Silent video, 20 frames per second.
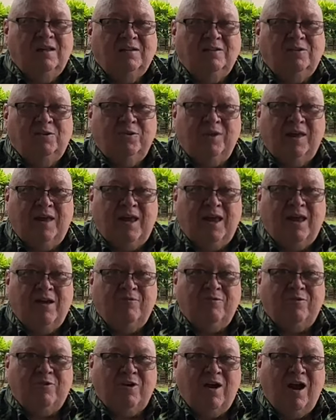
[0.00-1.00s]
Do they
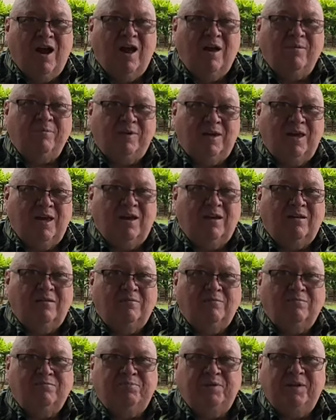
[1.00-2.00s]
have crime? Yeah,
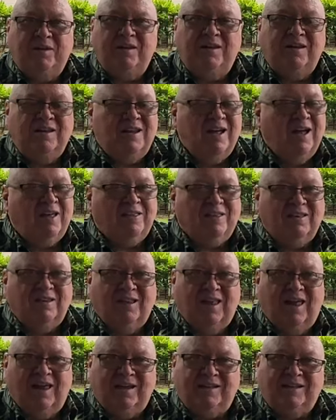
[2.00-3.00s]
but nothing
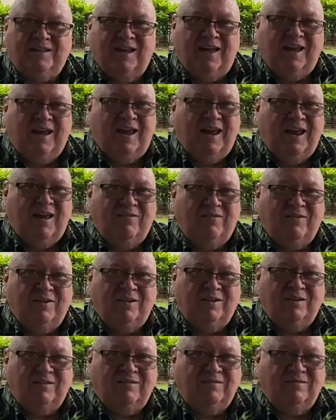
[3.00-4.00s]
like they have
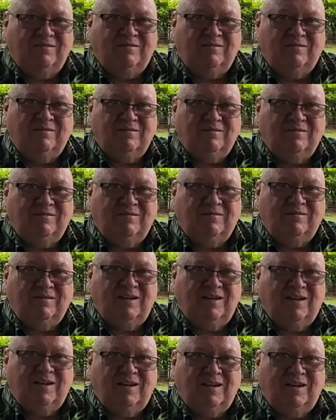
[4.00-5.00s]

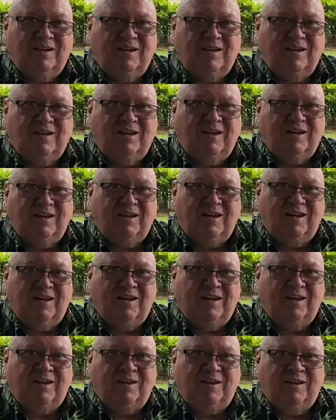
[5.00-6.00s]

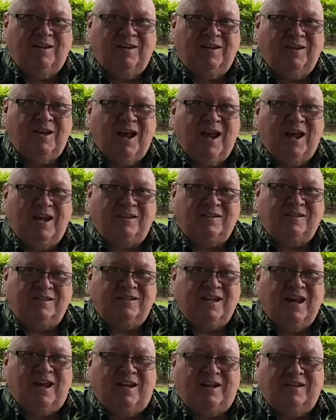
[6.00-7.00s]
in the United
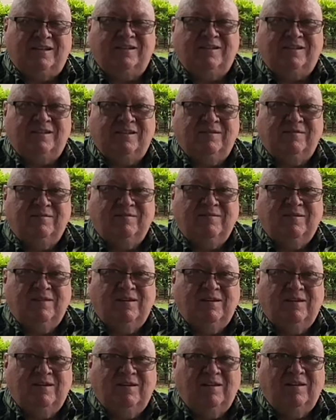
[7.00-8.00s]
States.
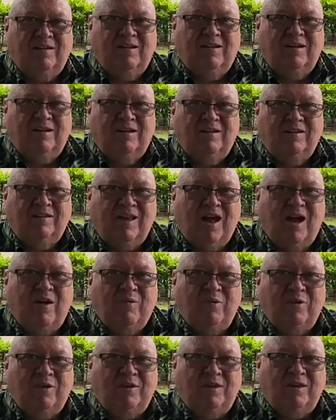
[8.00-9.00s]
Not
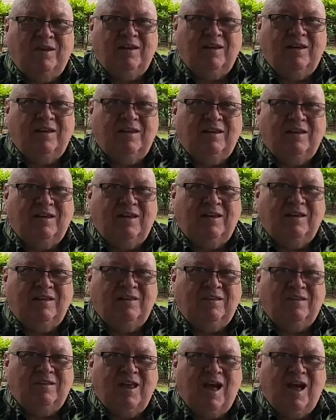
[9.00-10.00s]
with
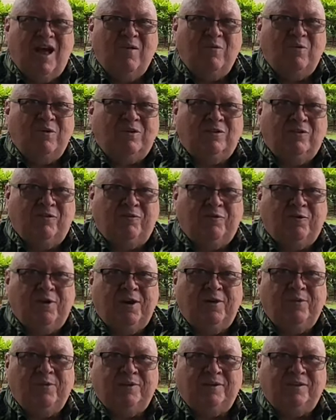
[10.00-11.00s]
the
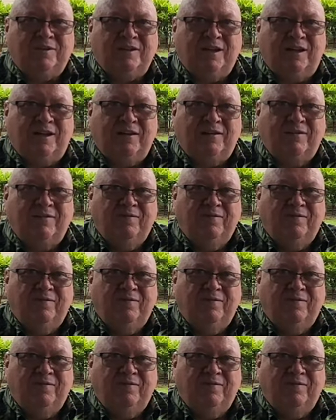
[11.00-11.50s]
frequency.